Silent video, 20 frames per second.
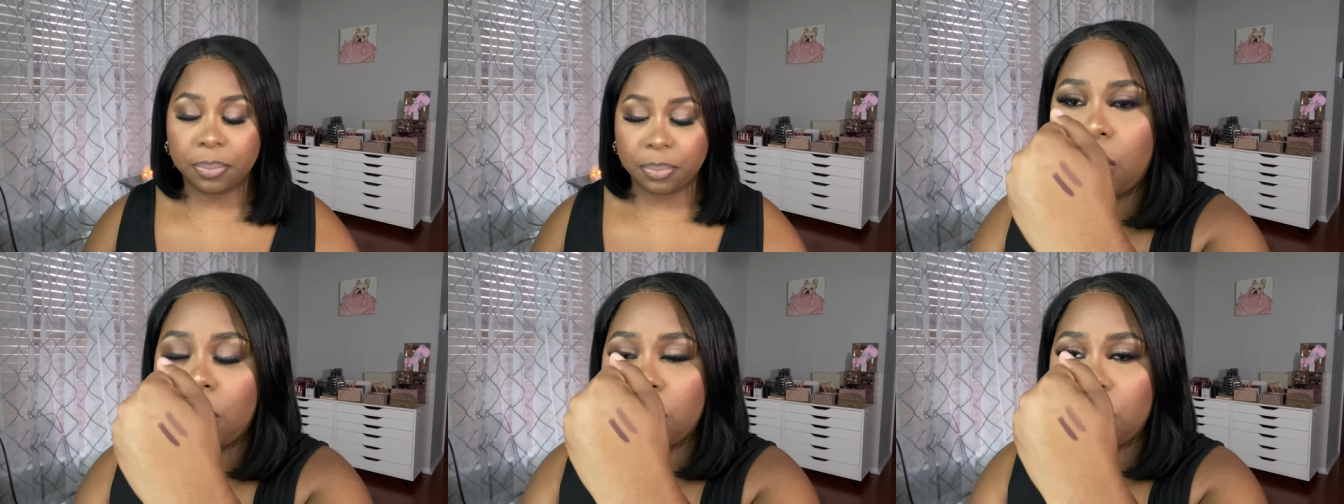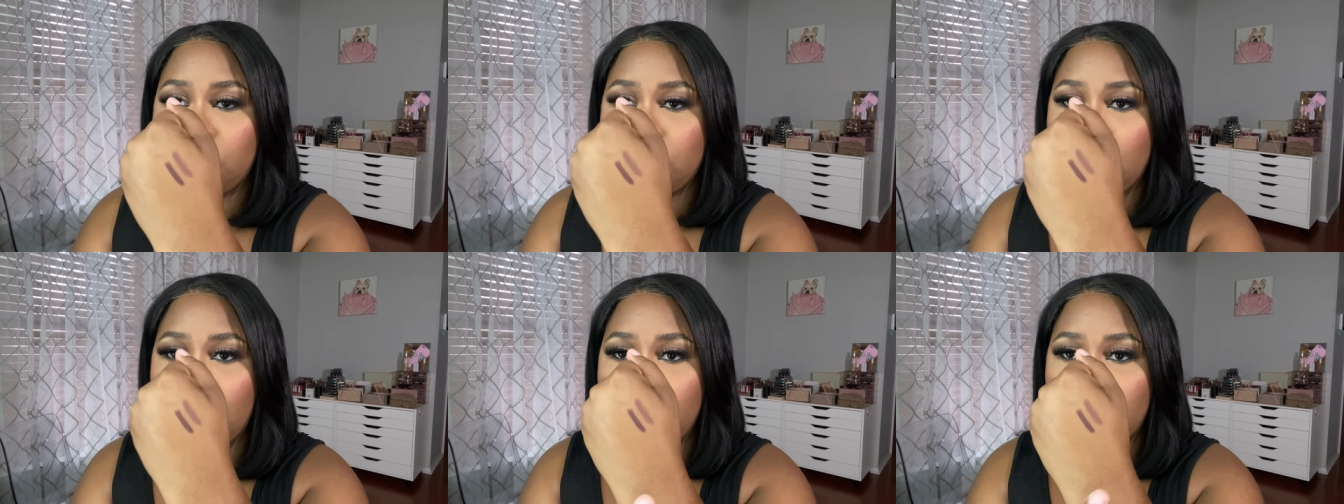So
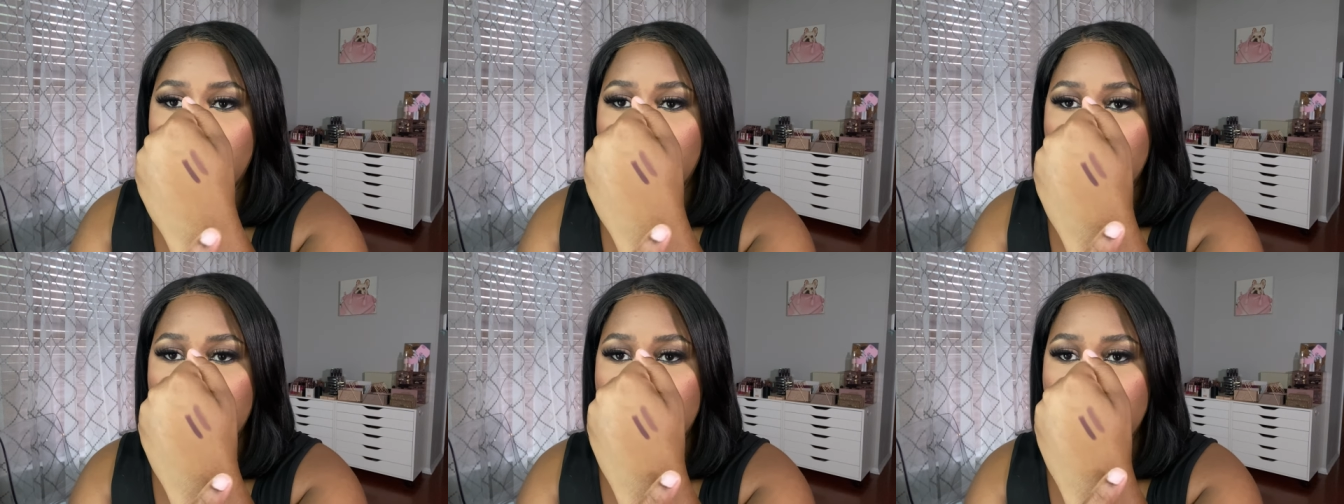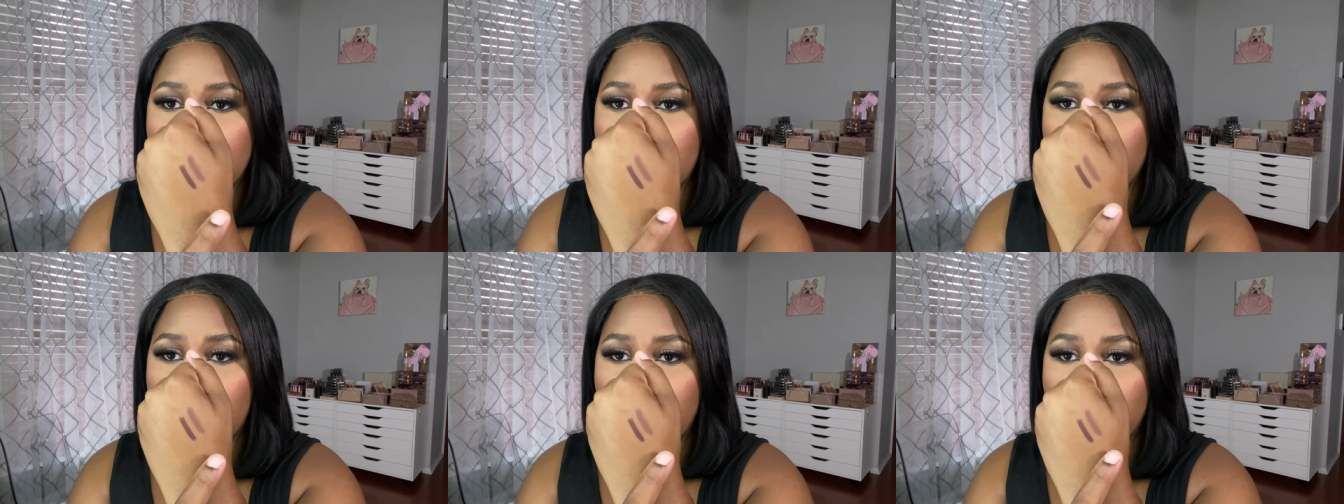Toasty
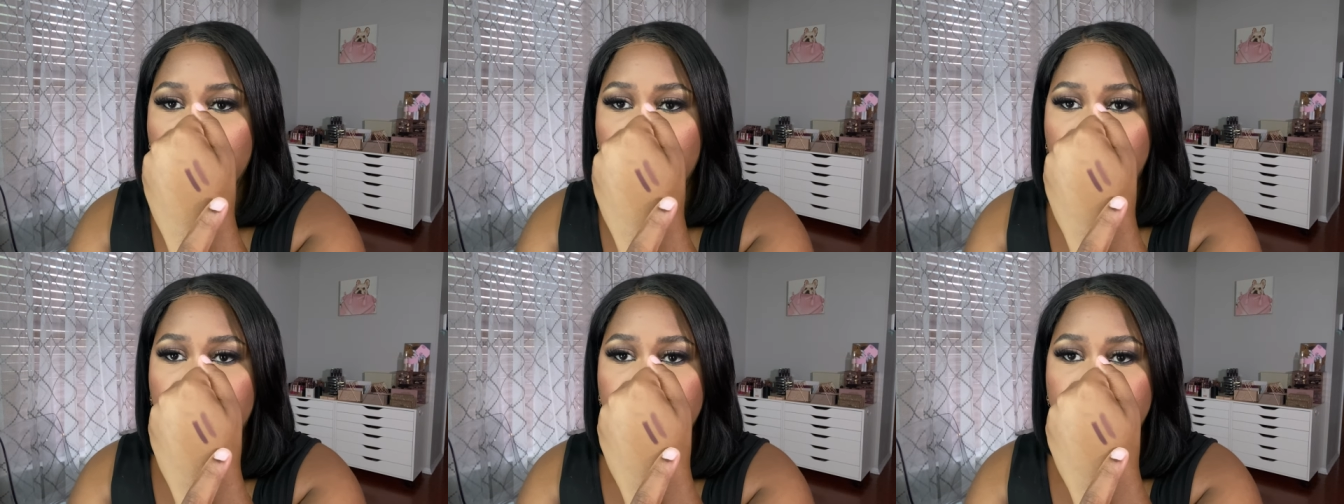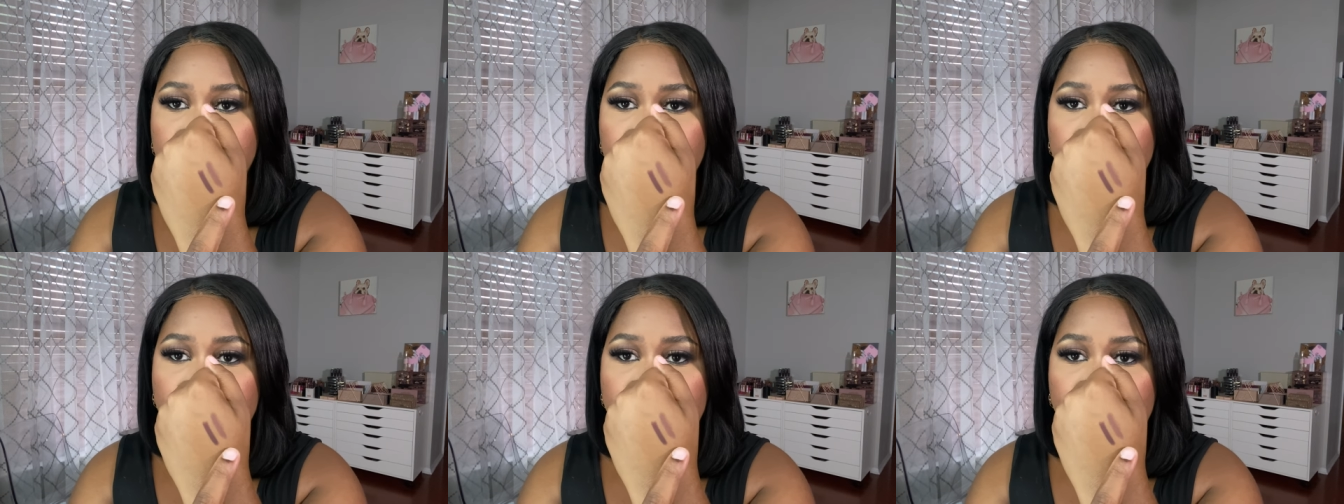is going to
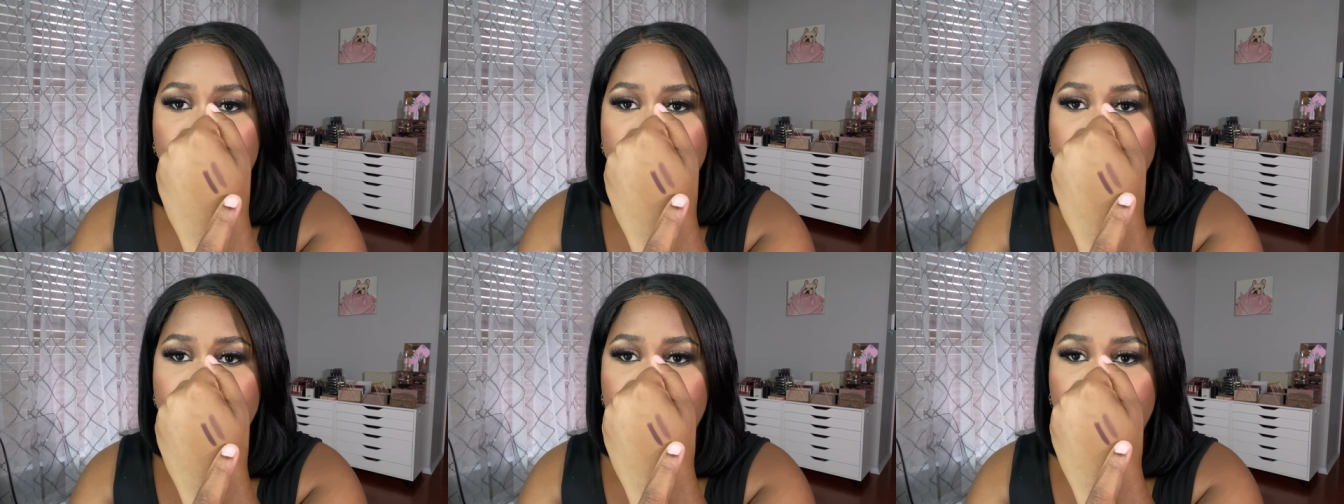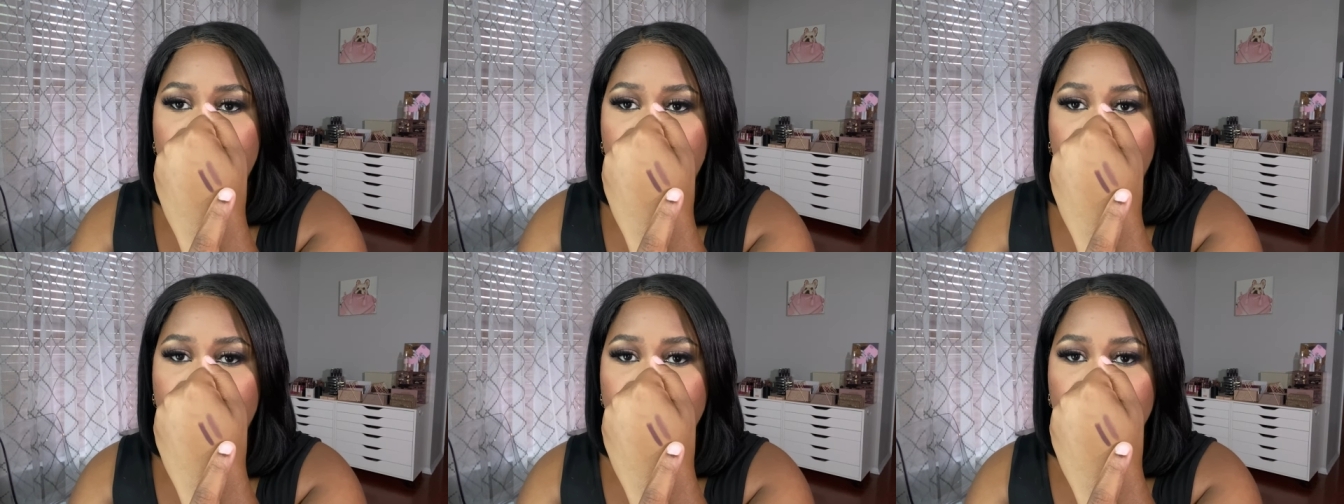be that
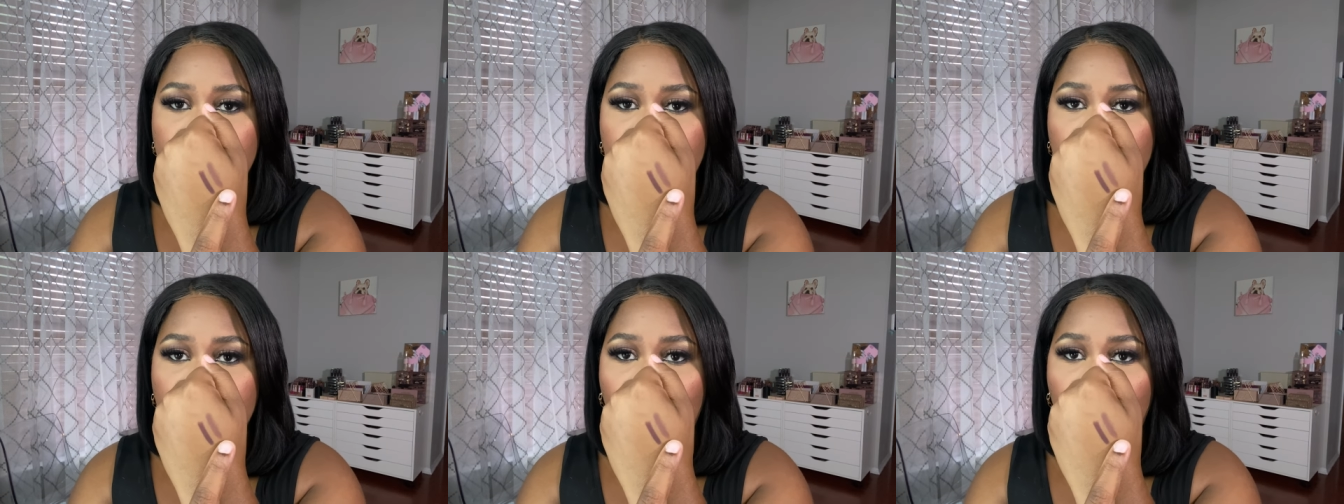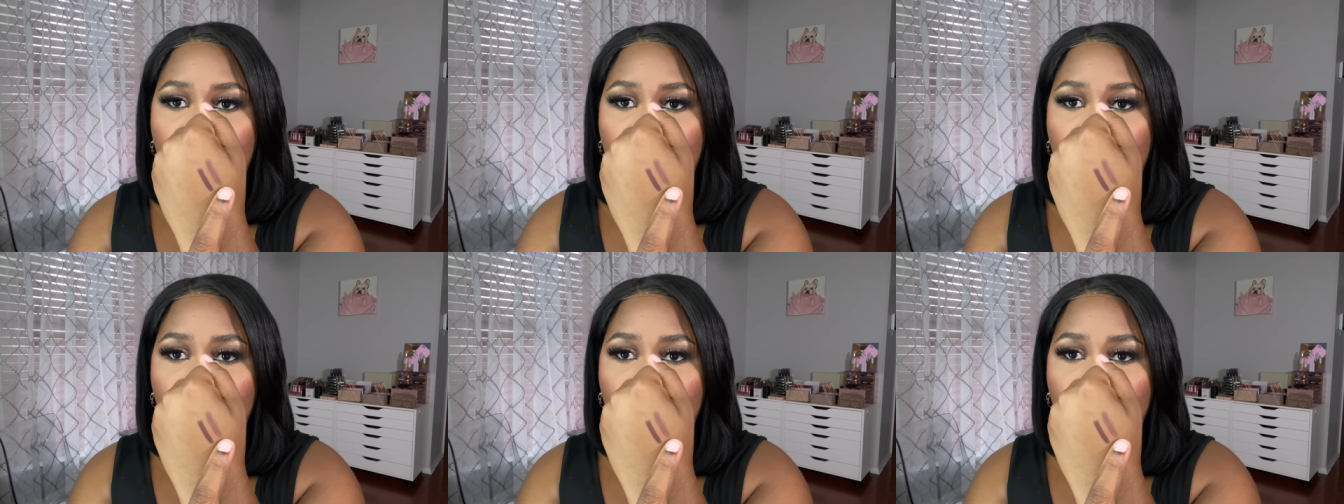nice